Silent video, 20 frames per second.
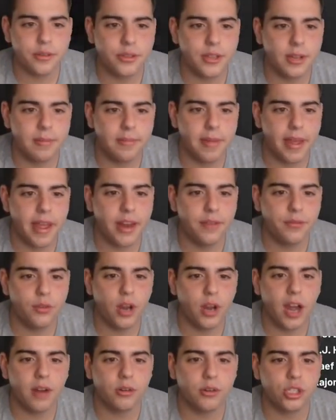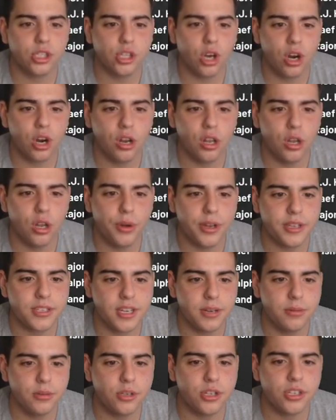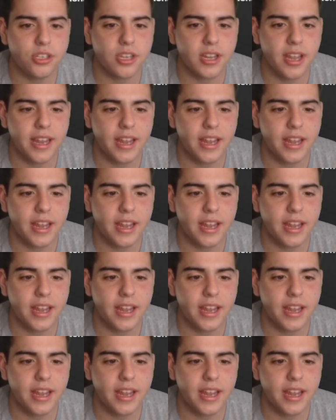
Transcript: thing, man. If you got Rashard Lewis, he was just